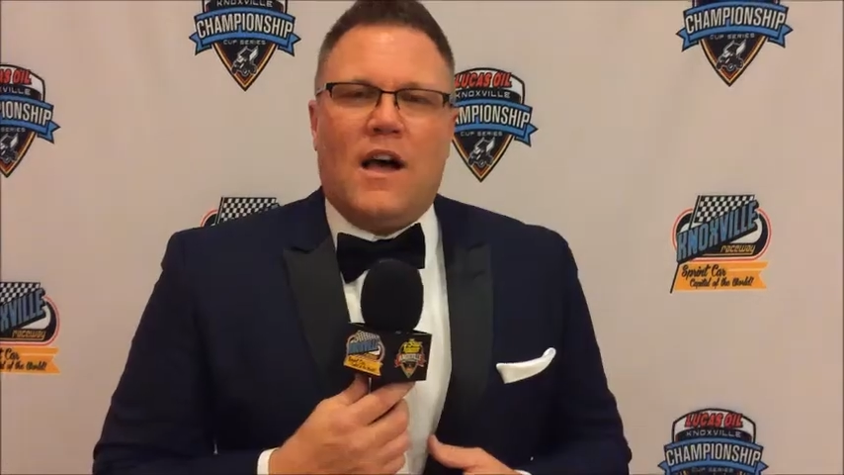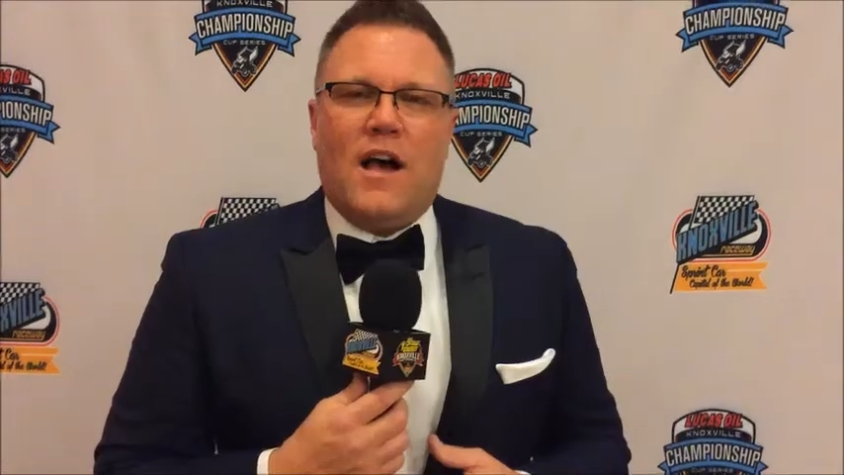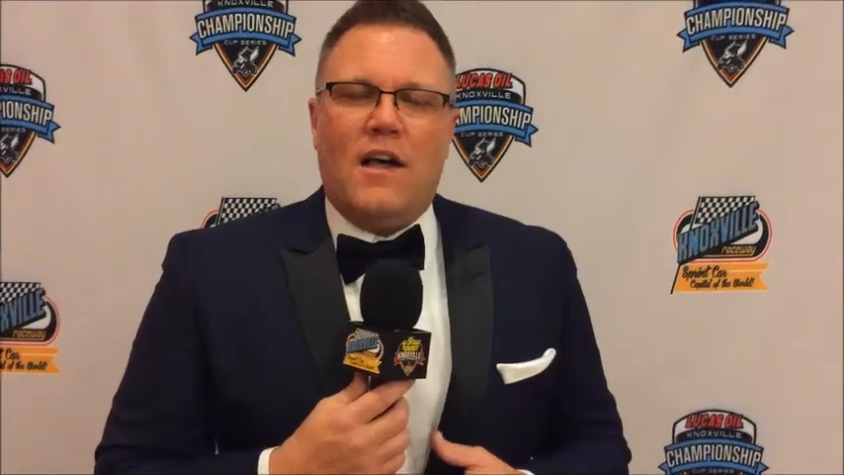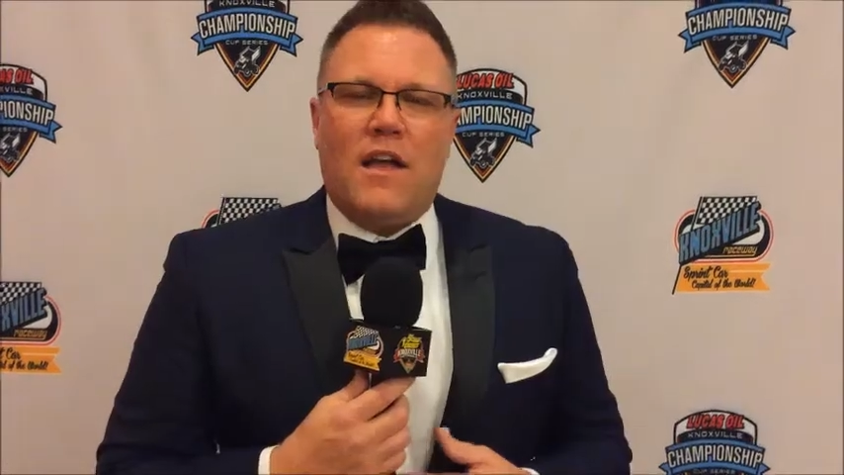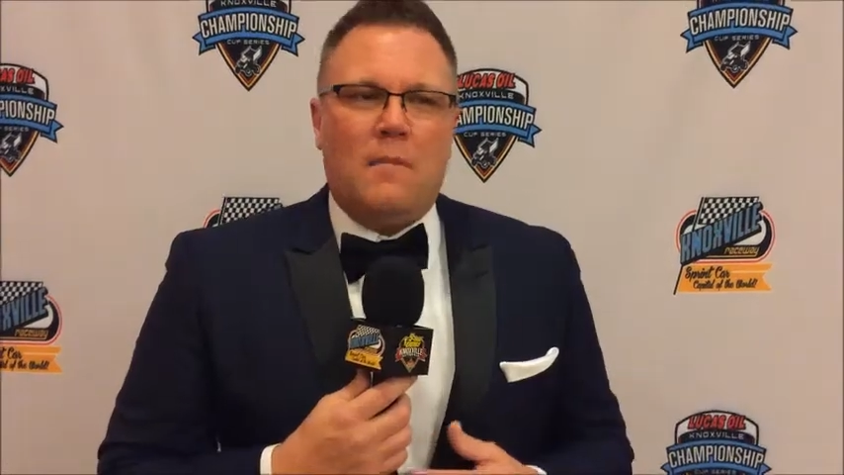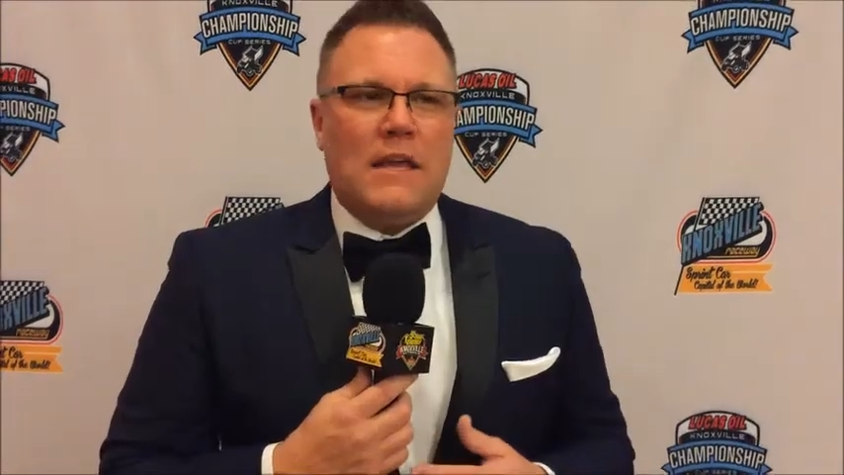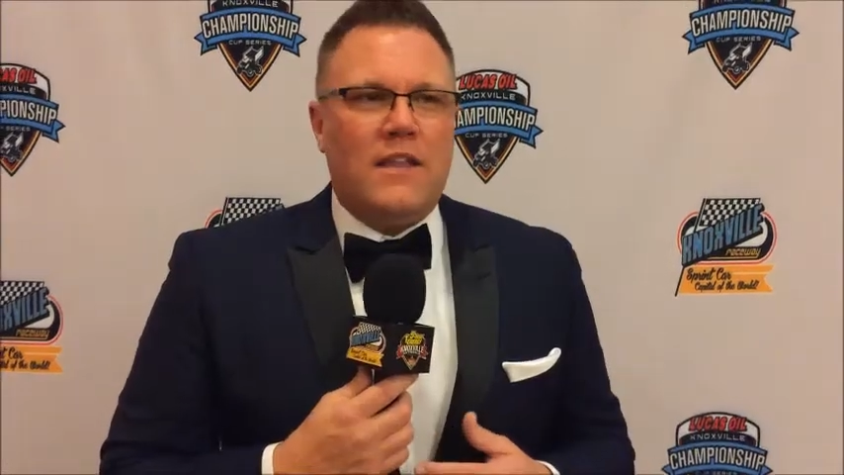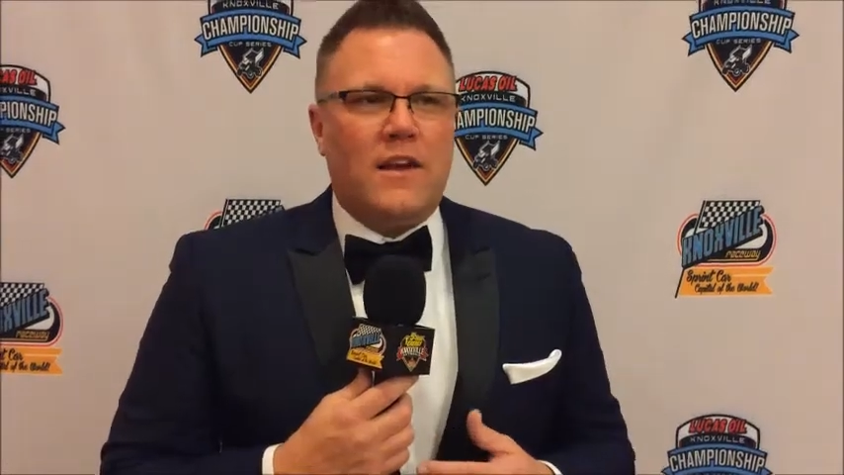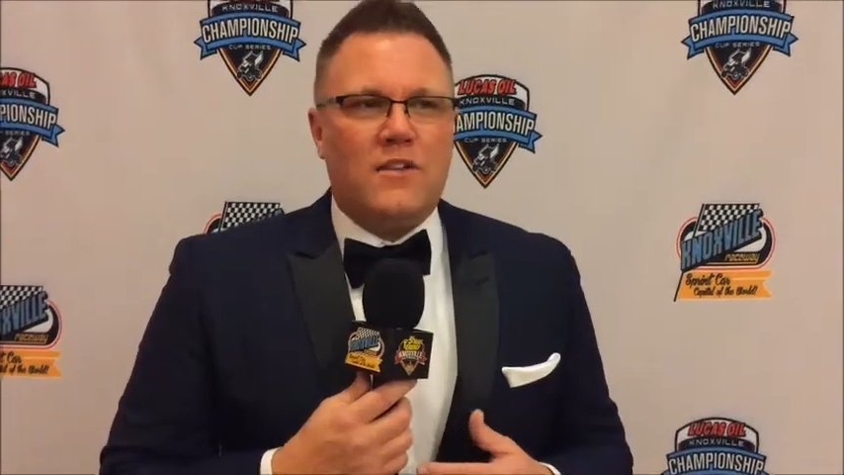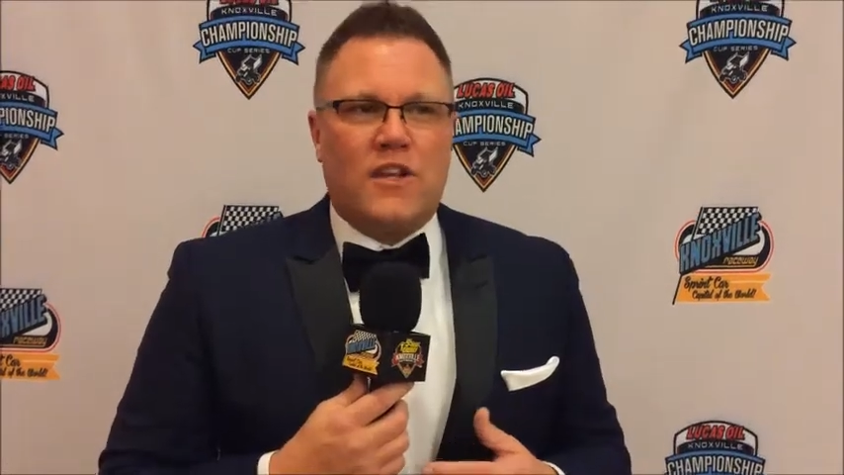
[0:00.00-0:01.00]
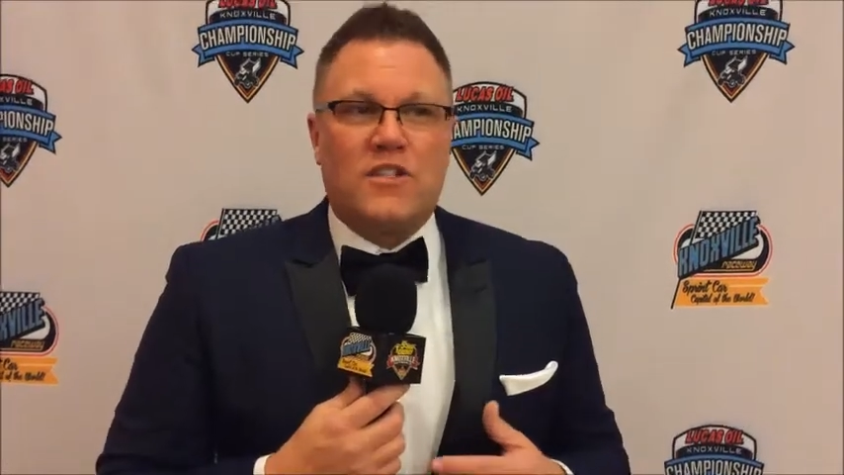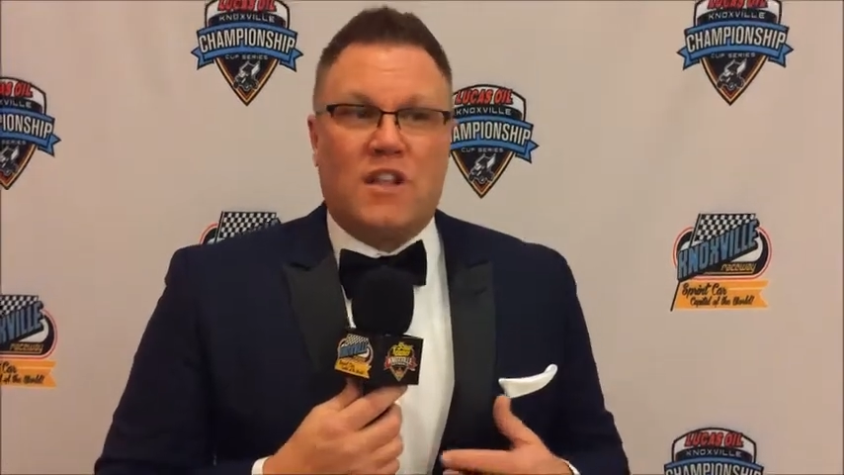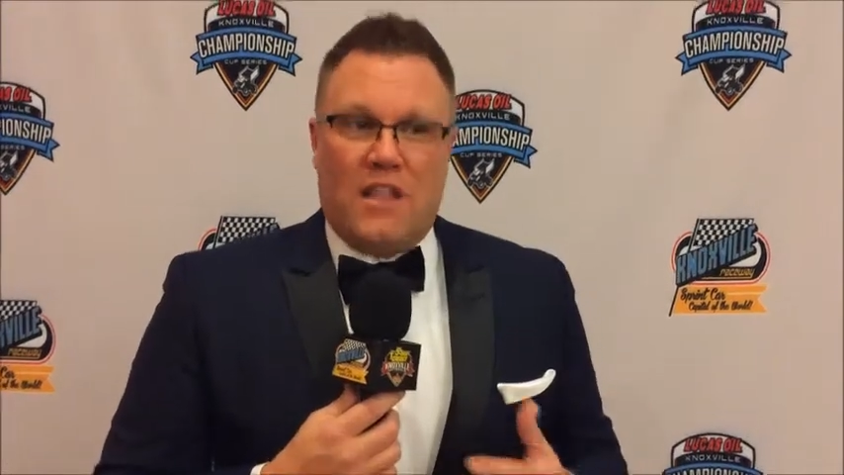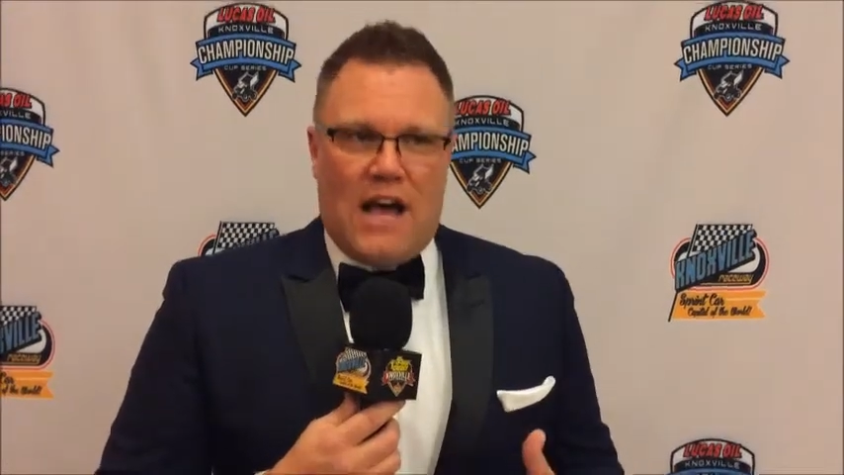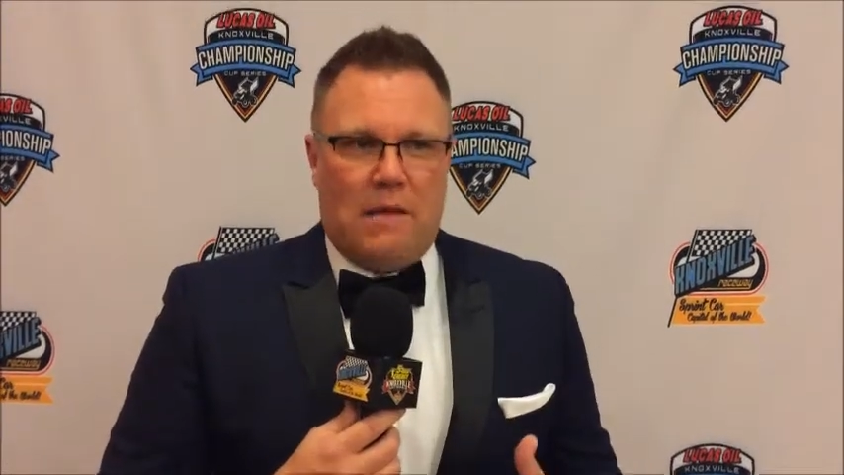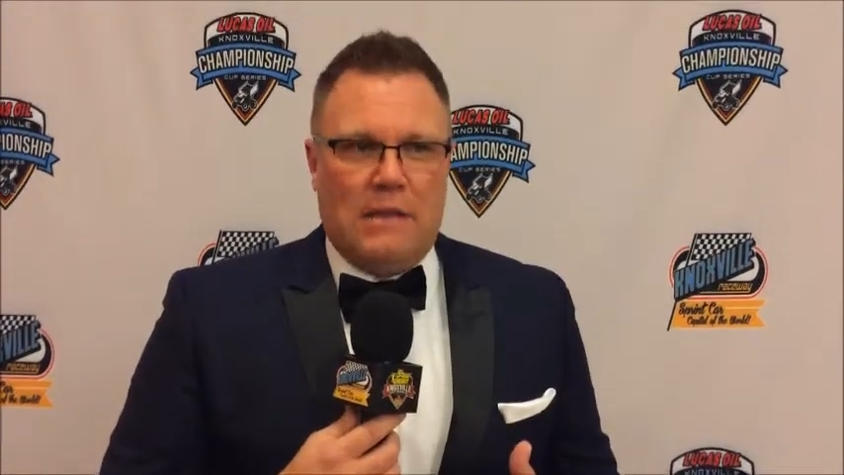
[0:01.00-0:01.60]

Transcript: I mean, there's a lot,